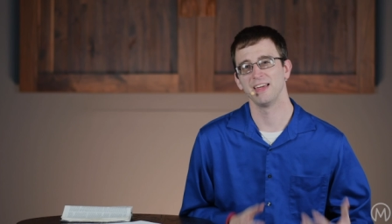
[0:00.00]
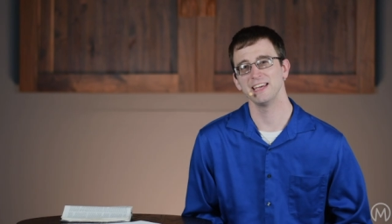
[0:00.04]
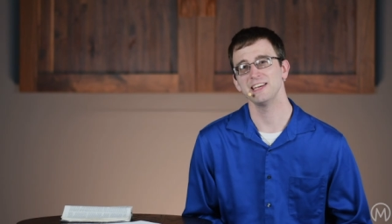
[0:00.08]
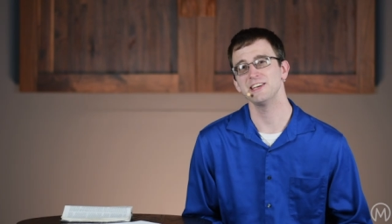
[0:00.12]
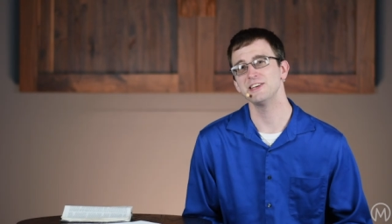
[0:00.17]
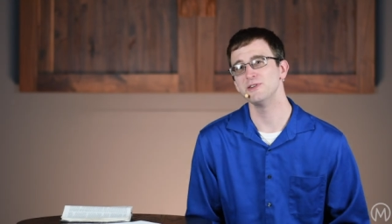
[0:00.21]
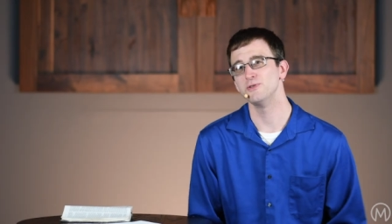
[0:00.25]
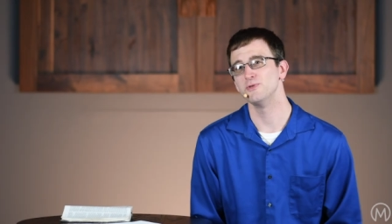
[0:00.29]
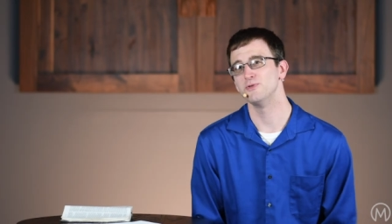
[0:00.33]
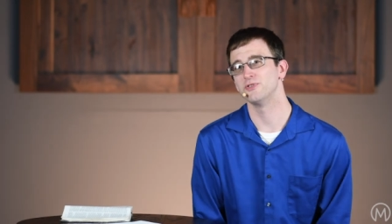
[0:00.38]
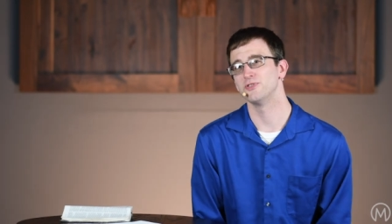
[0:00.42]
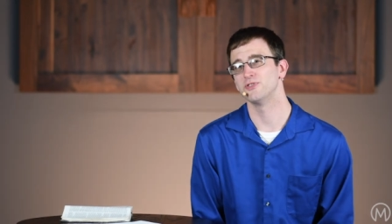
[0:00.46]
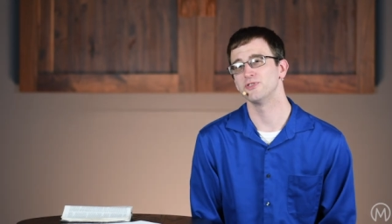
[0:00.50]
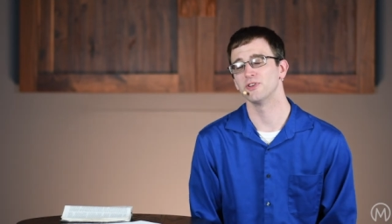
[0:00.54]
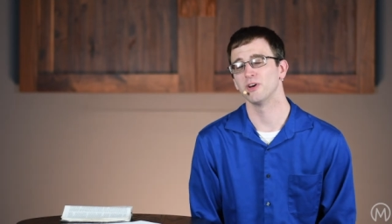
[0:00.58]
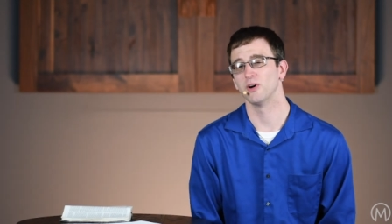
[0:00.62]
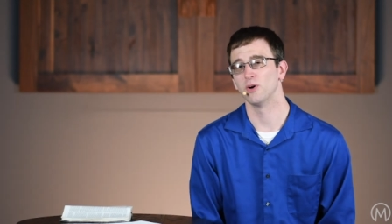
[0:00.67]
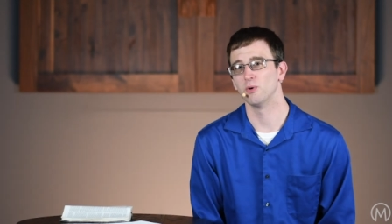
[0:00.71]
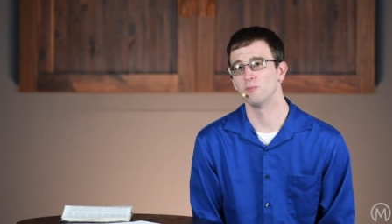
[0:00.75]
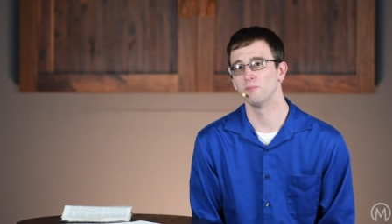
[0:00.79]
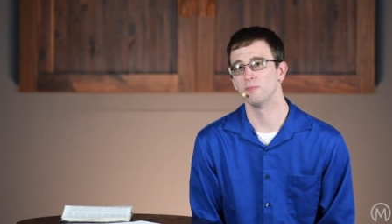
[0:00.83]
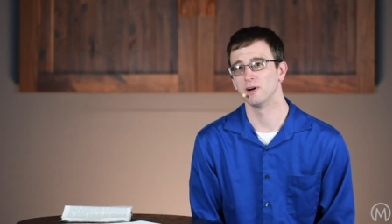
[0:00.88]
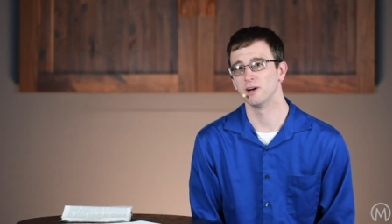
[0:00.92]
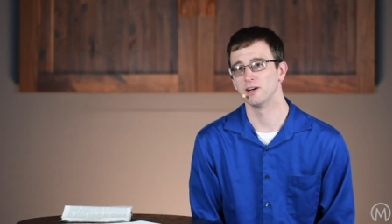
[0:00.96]
Thank you
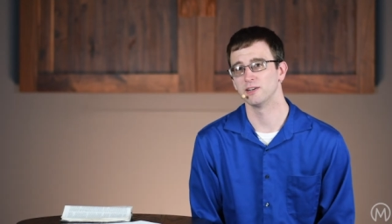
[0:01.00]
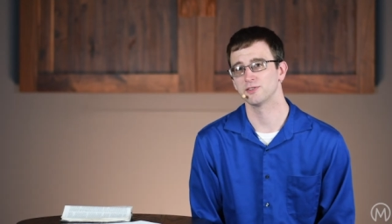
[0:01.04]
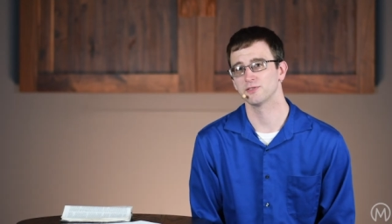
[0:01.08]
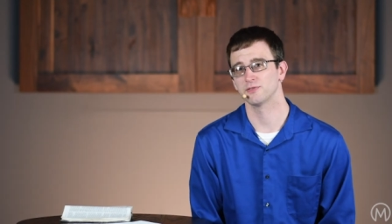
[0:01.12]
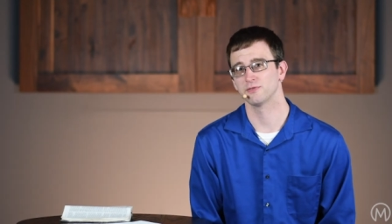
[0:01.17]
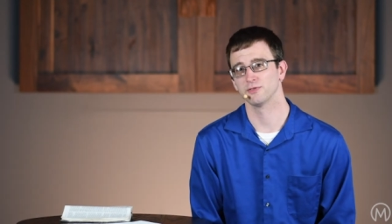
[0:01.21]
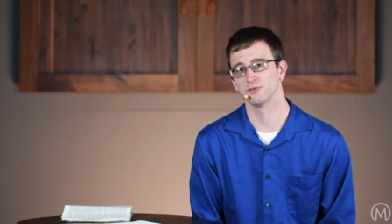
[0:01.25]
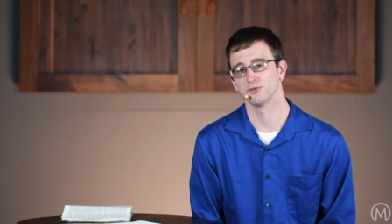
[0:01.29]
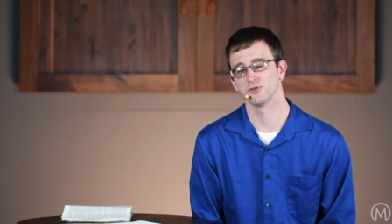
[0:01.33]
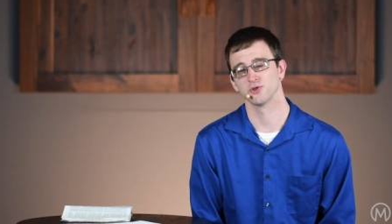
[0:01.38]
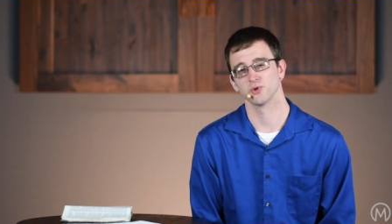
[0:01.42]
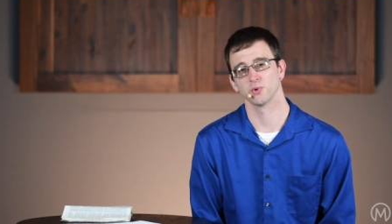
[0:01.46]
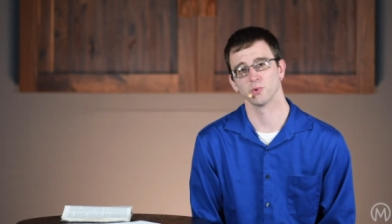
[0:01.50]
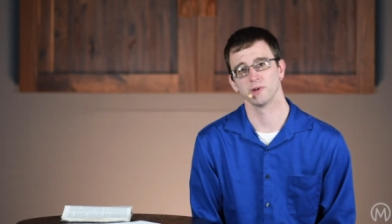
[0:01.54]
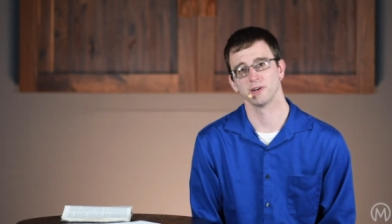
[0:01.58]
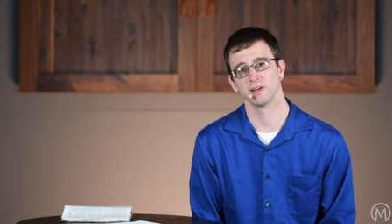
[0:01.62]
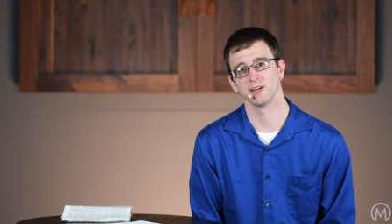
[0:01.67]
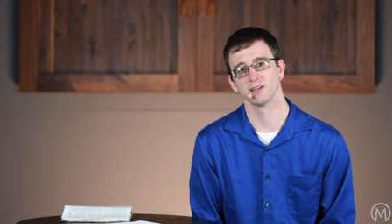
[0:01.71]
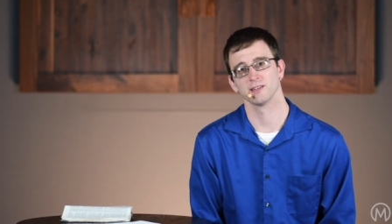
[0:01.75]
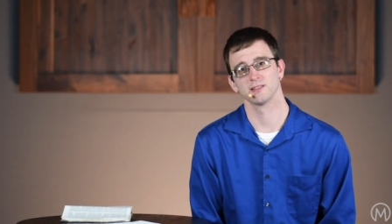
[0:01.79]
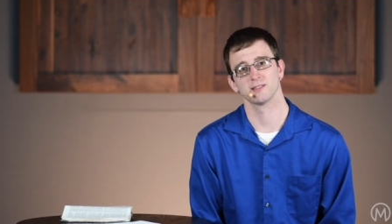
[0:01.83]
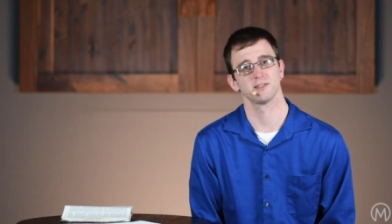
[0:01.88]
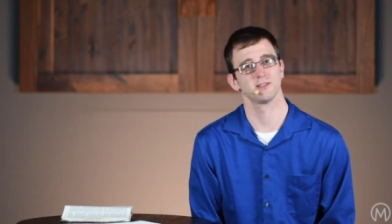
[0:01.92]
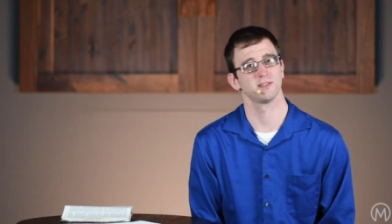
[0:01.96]
so much for
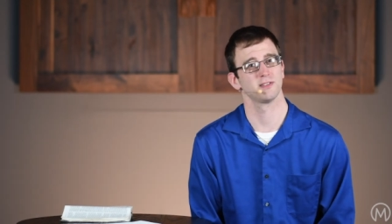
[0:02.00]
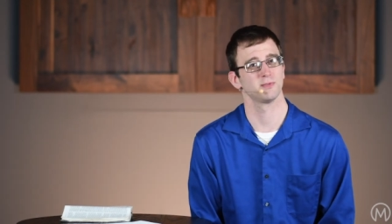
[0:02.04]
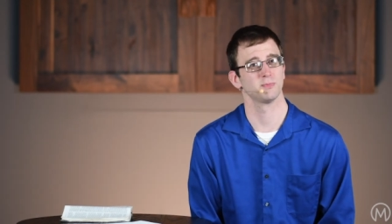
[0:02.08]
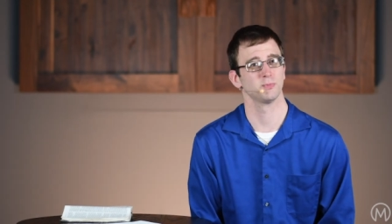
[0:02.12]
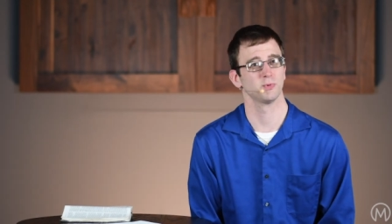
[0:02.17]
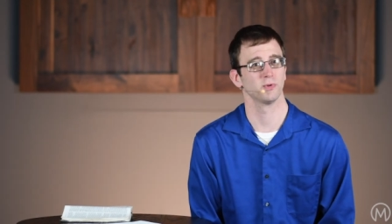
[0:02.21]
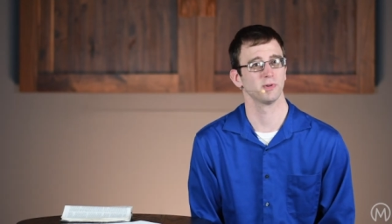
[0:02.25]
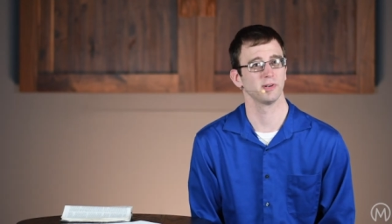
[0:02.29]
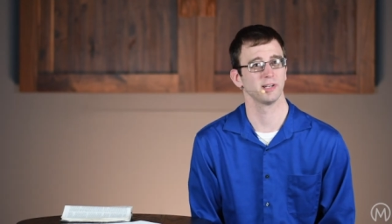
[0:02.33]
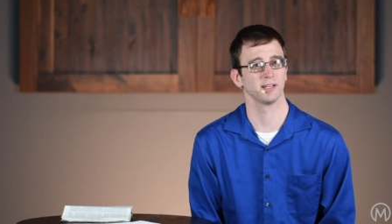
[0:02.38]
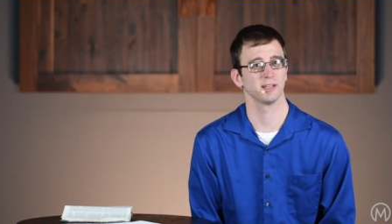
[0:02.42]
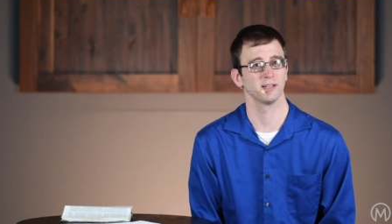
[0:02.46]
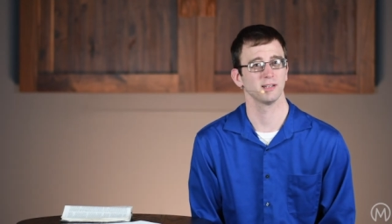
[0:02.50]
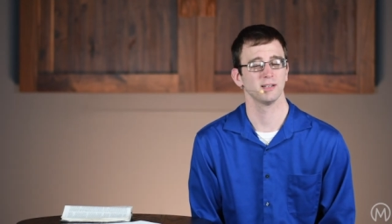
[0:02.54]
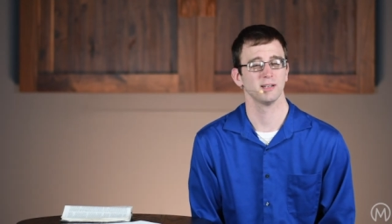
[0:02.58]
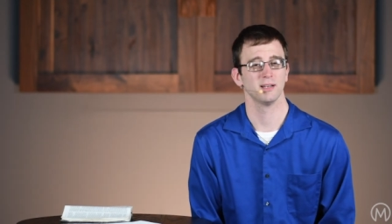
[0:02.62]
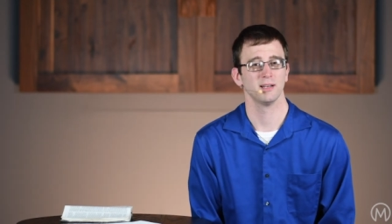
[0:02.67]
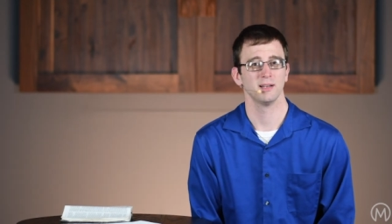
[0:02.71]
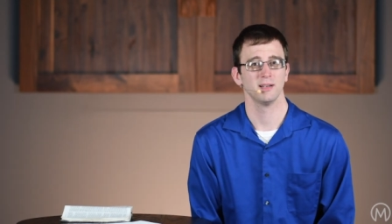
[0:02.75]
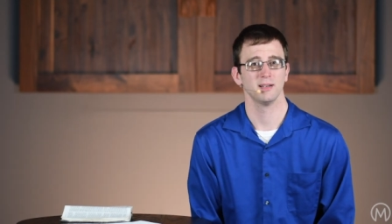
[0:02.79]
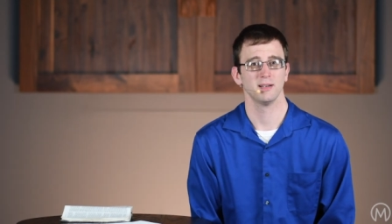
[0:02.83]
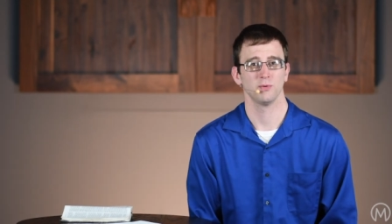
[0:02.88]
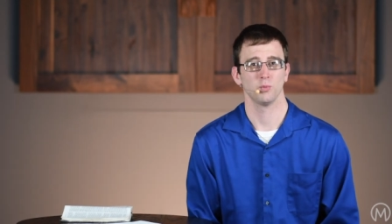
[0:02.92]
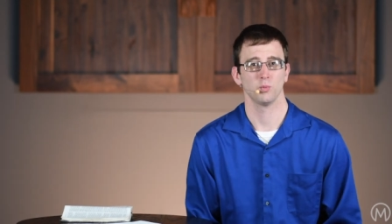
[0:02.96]
joining us this
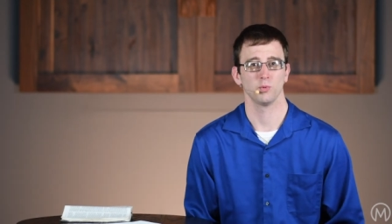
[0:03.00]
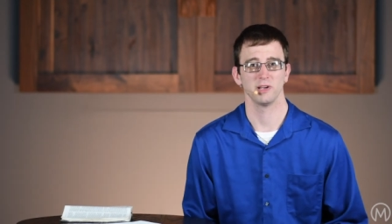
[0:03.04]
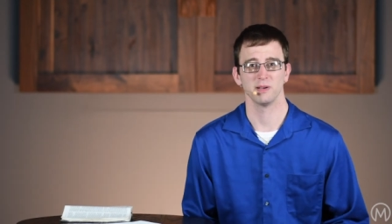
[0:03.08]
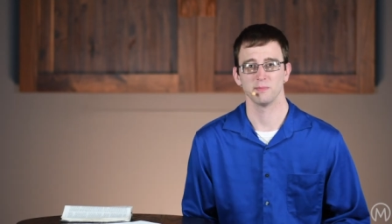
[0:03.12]
morning.